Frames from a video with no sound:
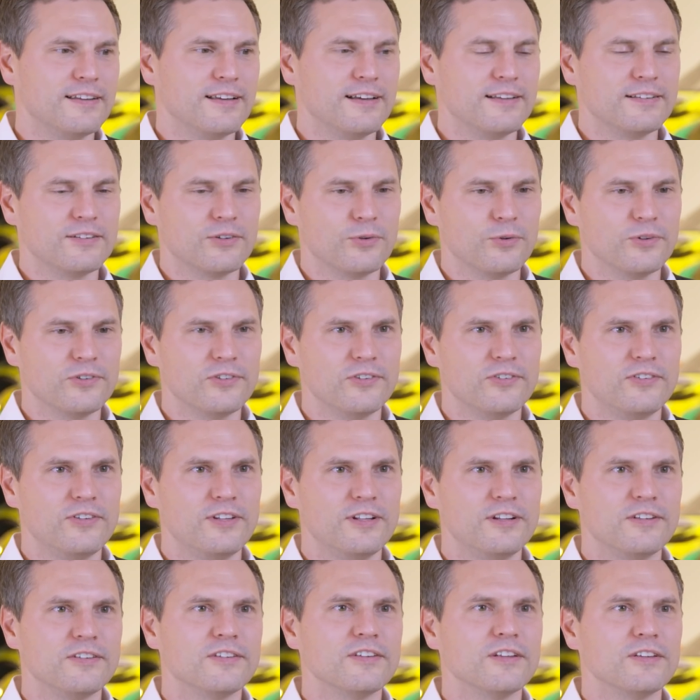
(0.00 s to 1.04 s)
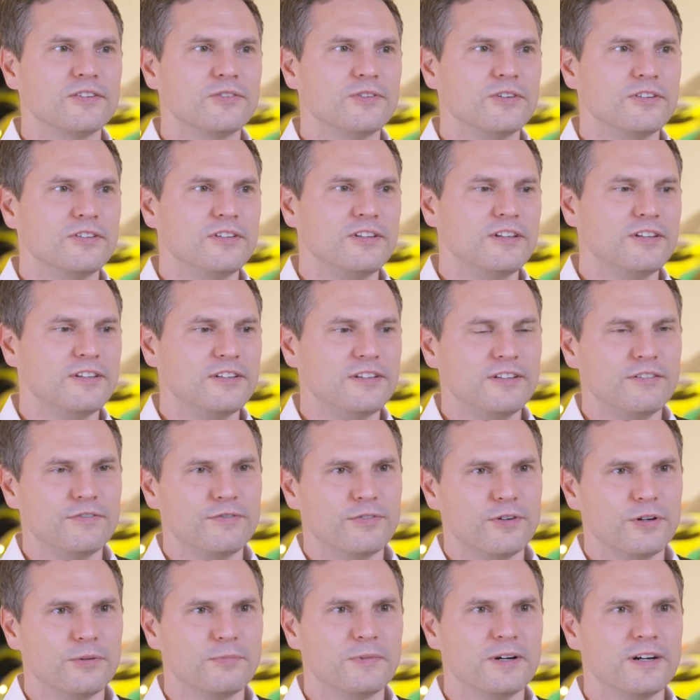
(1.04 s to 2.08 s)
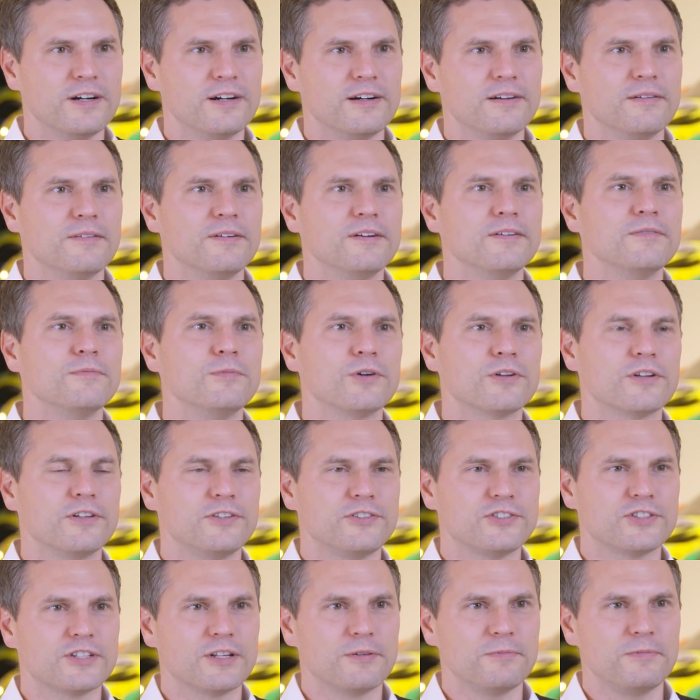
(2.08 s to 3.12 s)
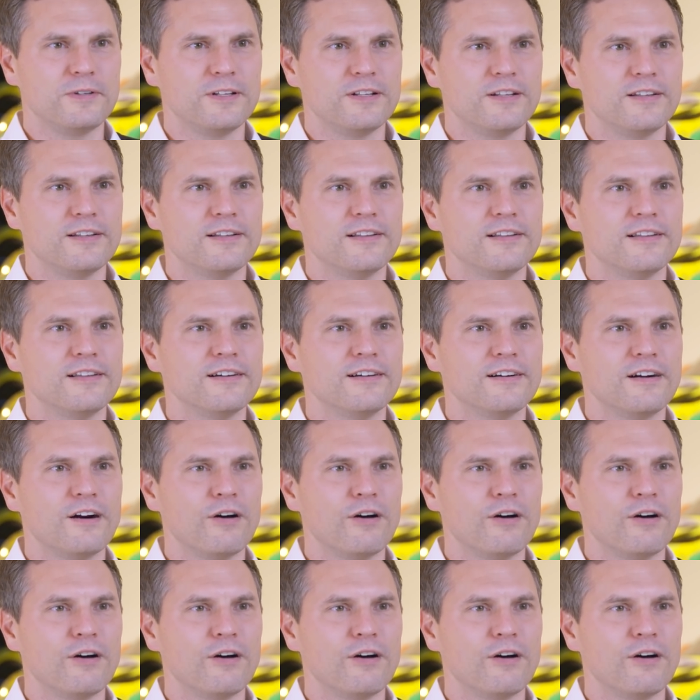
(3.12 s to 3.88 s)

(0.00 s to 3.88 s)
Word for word: A great goal is, of course, to build a